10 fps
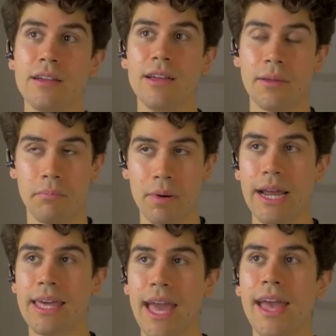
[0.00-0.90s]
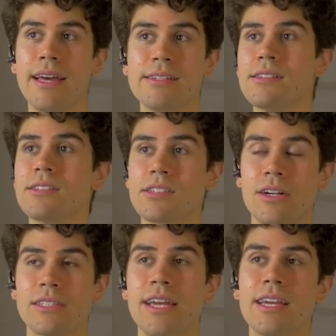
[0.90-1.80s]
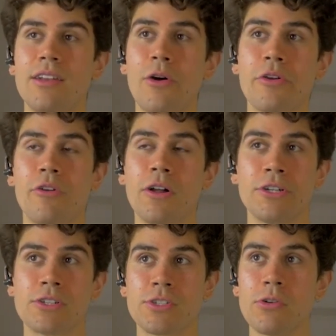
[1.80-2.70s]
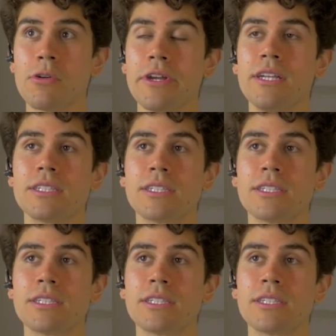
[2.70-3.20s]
but I can start taking note of all your stories.